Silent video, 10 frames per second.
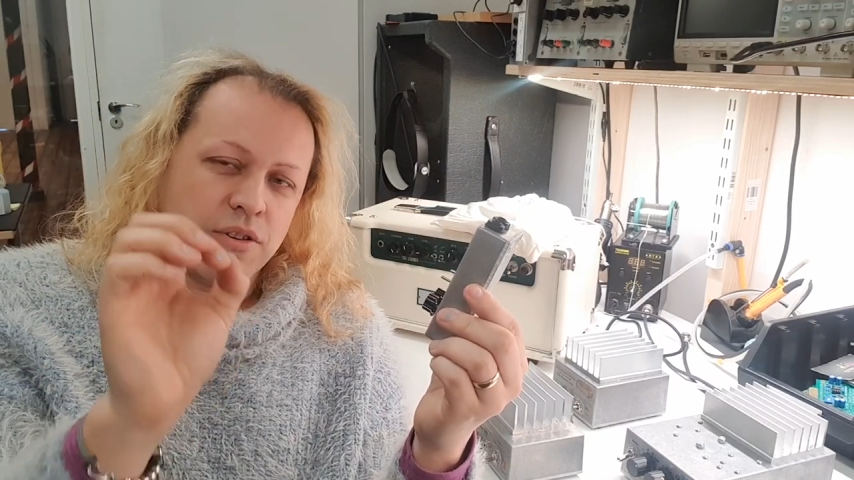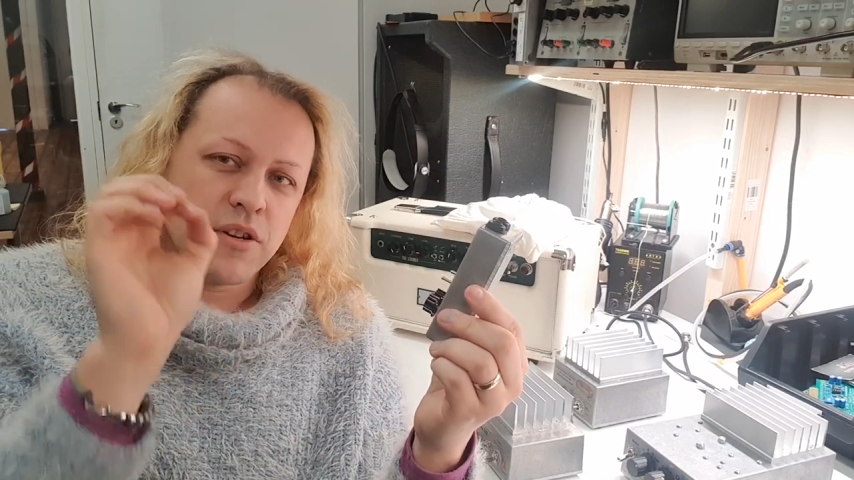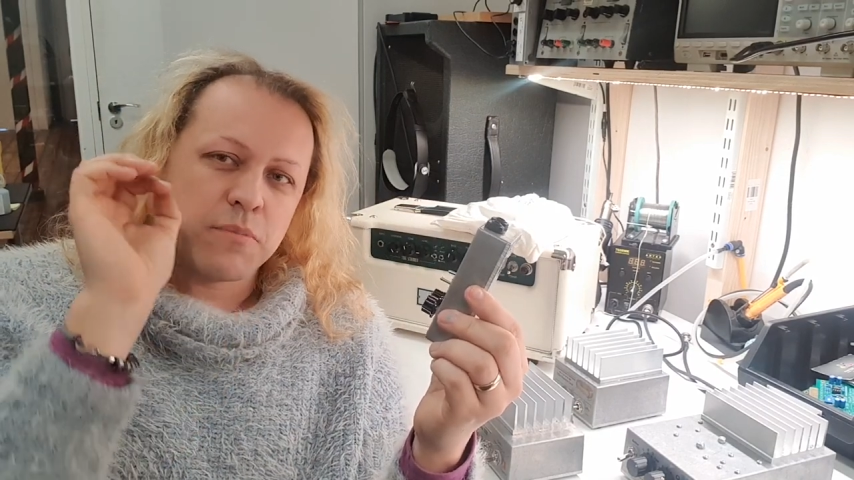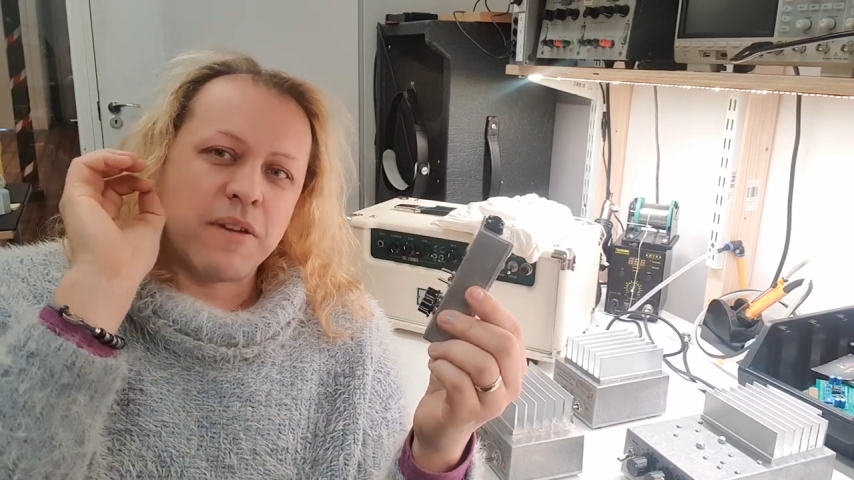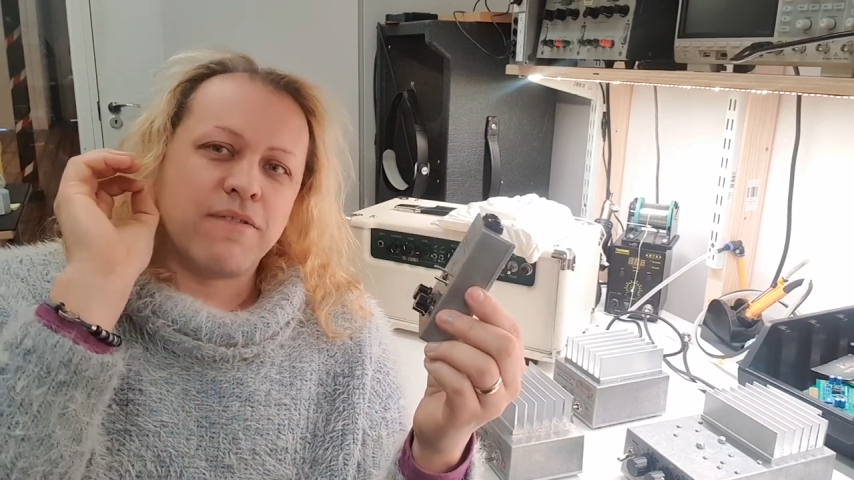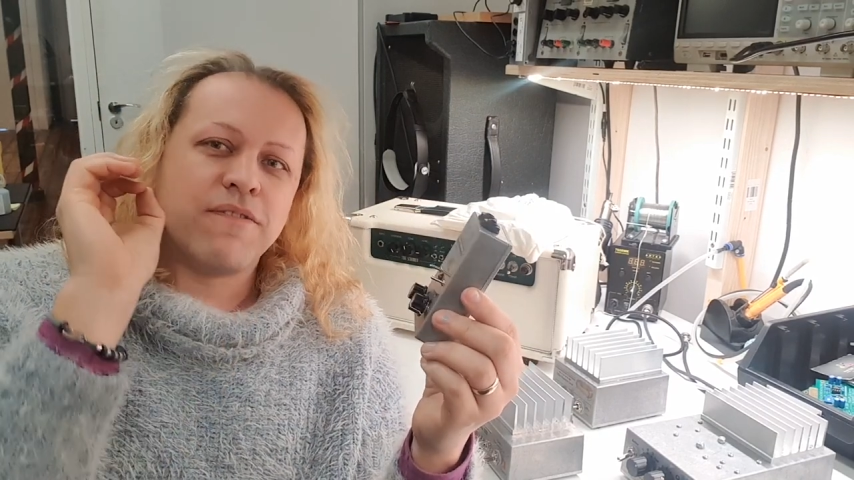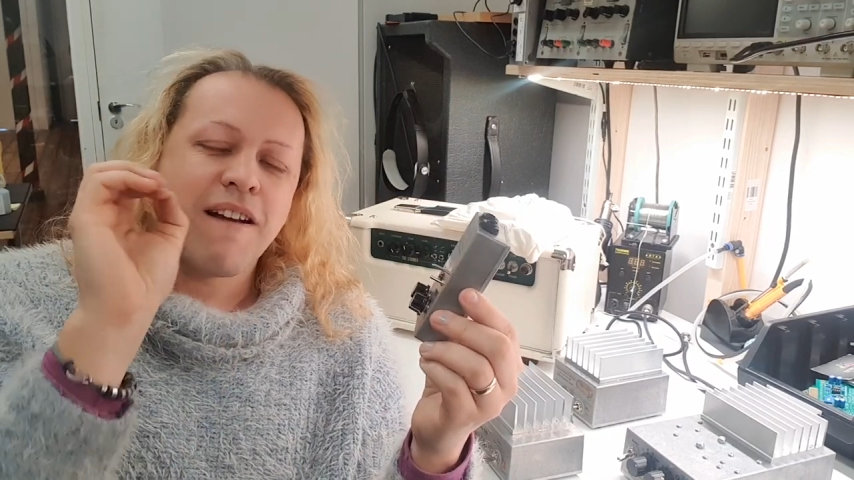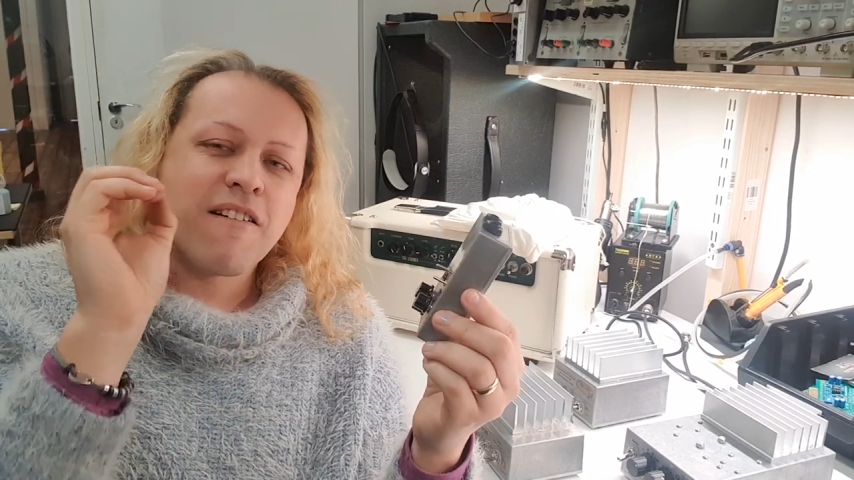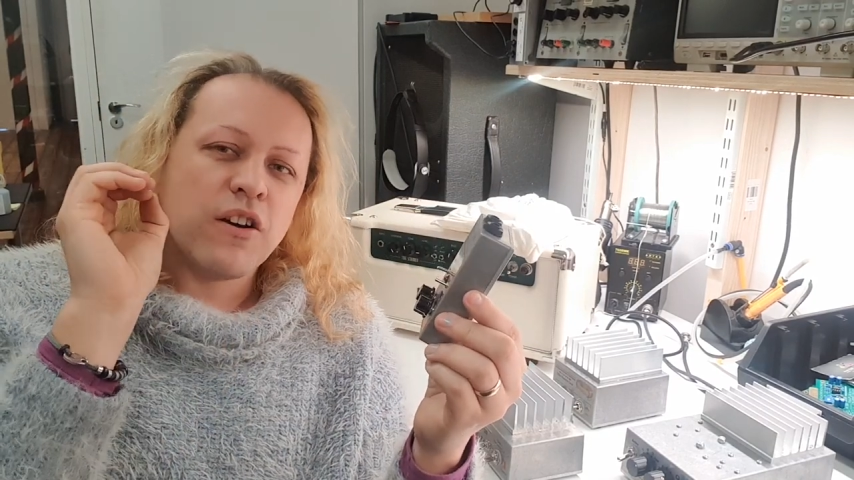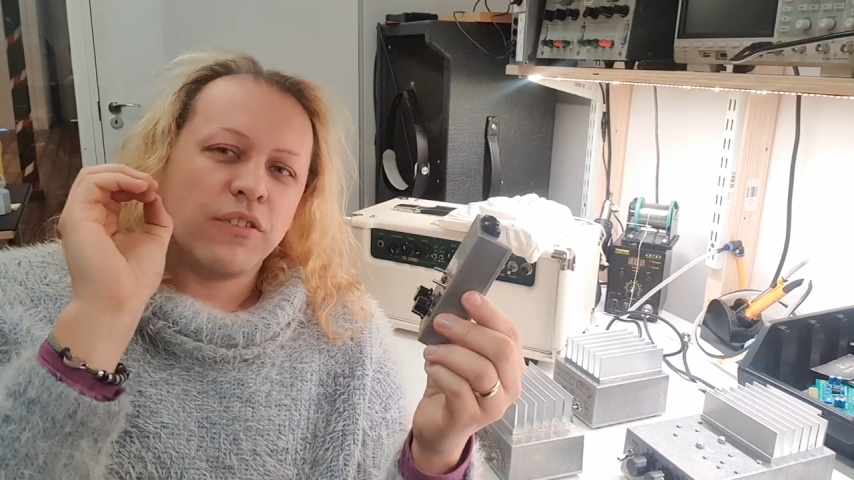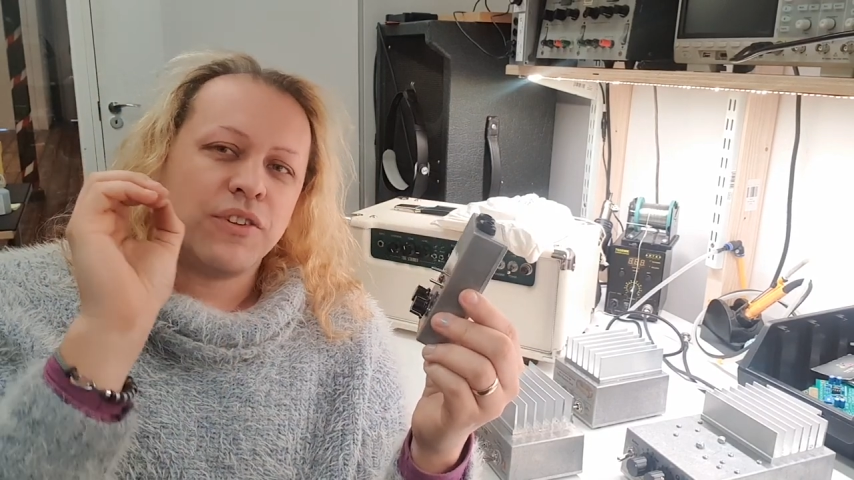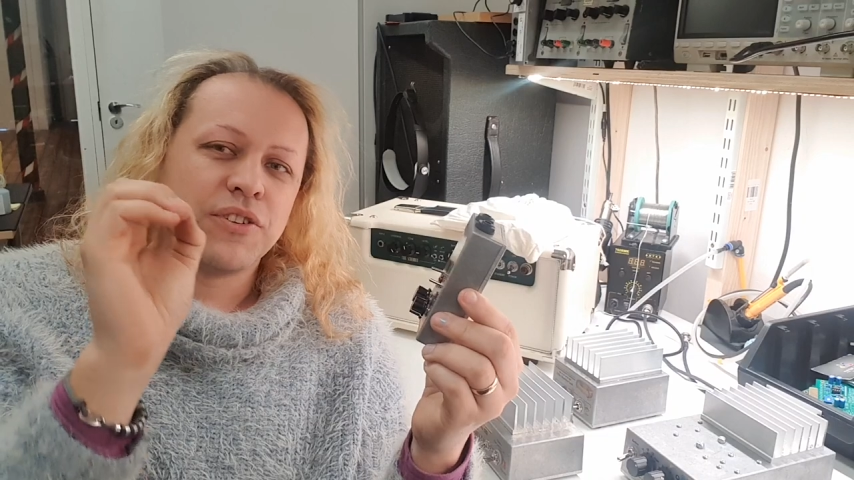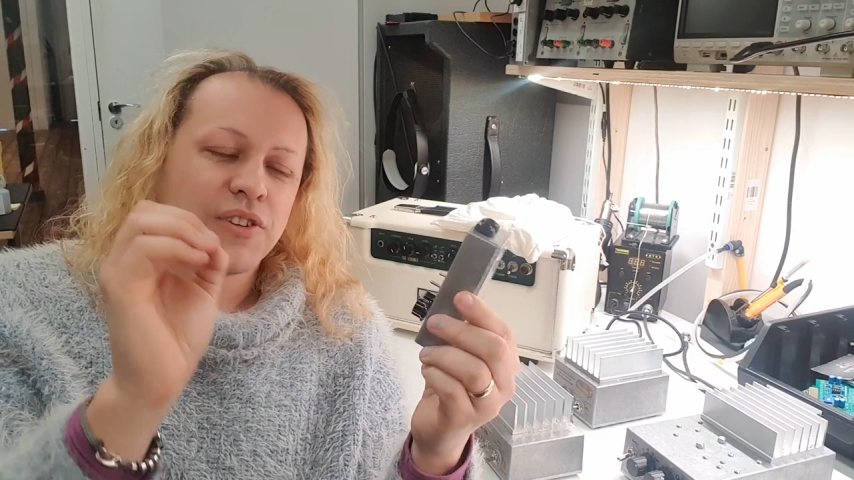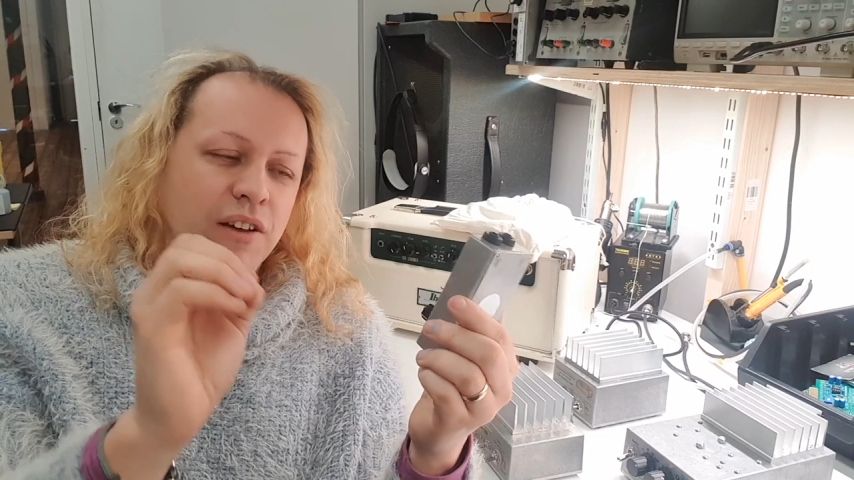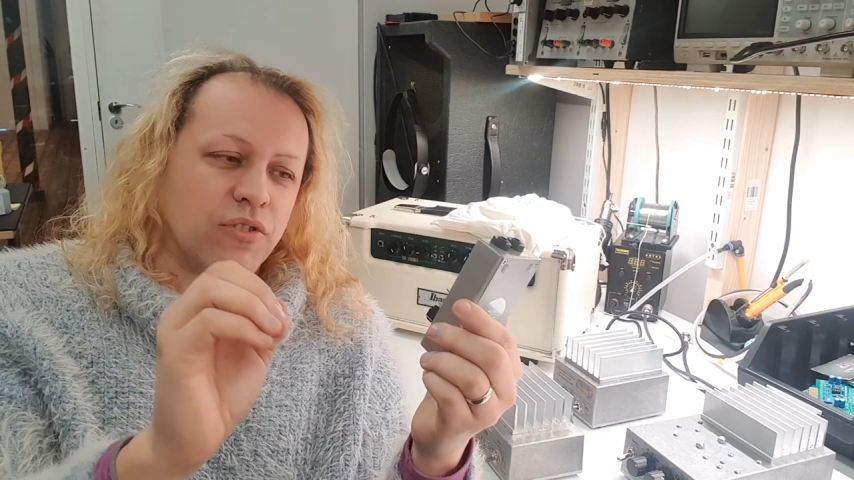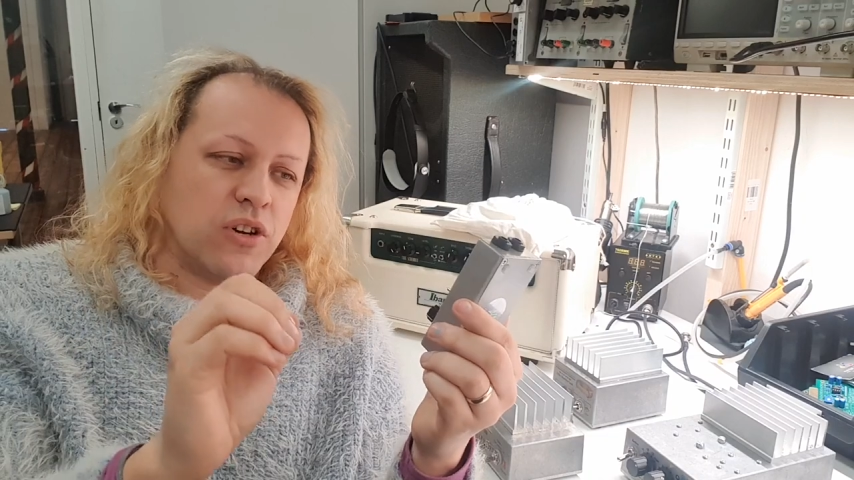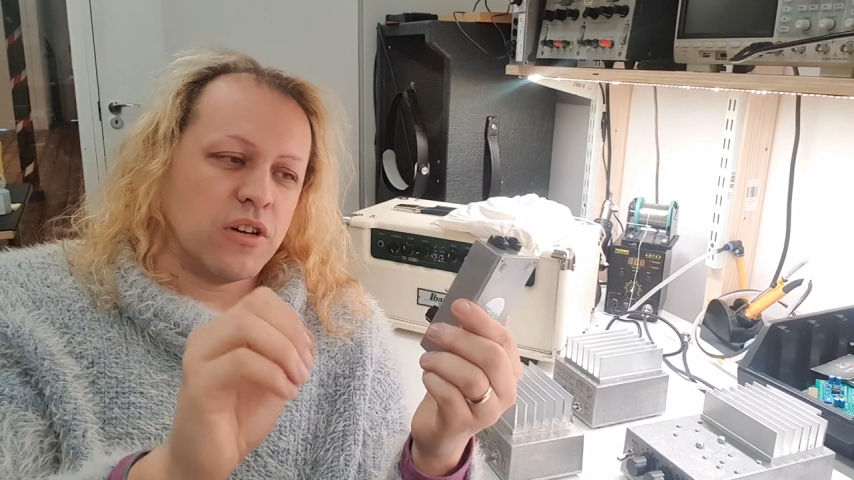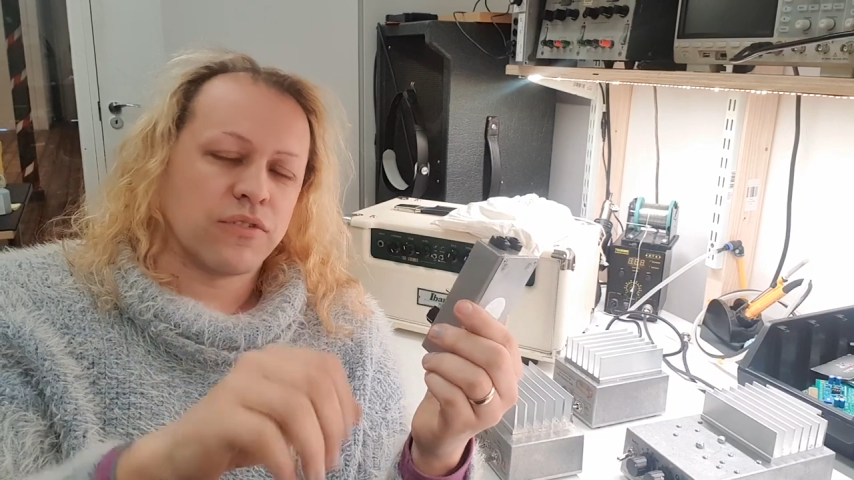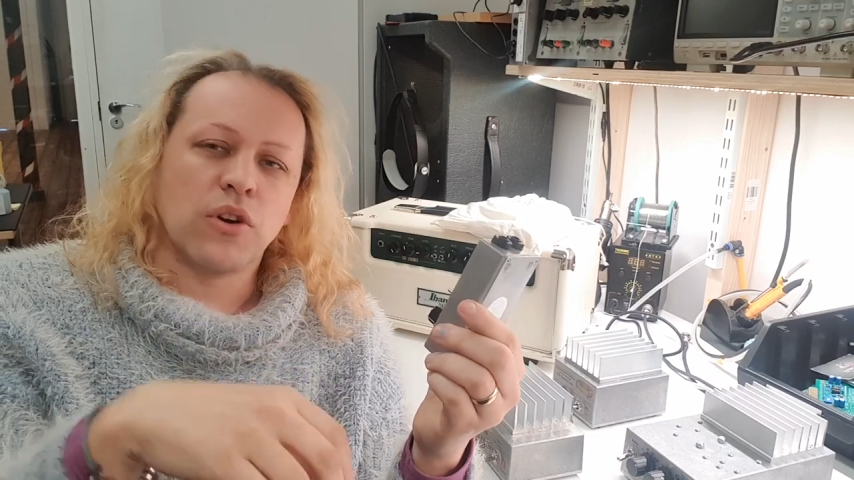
USB very often doesn't have an earth,